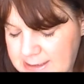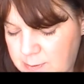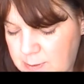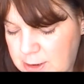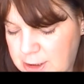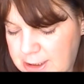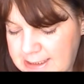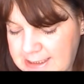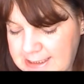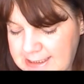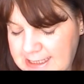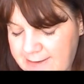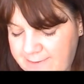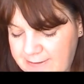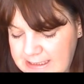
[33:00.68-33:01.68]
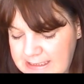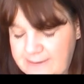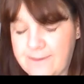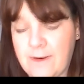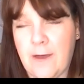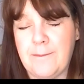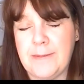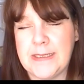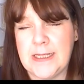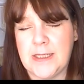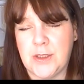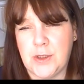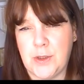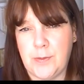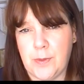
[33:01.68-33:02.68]
which is the 75%
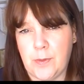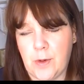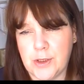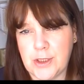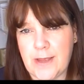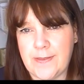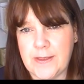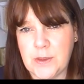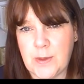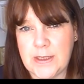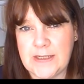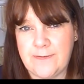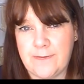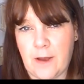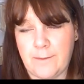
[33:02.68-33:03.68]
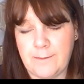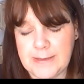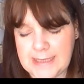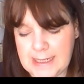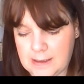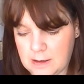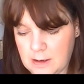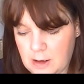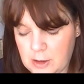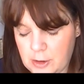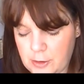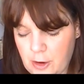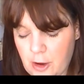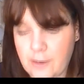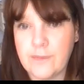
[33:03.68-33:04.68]
superwash and the 25%
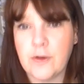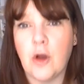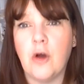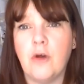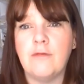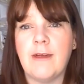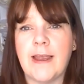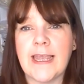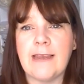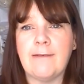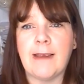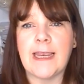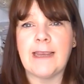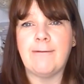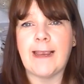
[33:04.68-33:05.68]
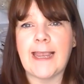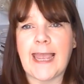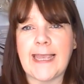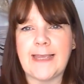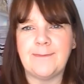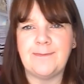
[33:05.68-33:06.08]
nylon, I've got Reggae.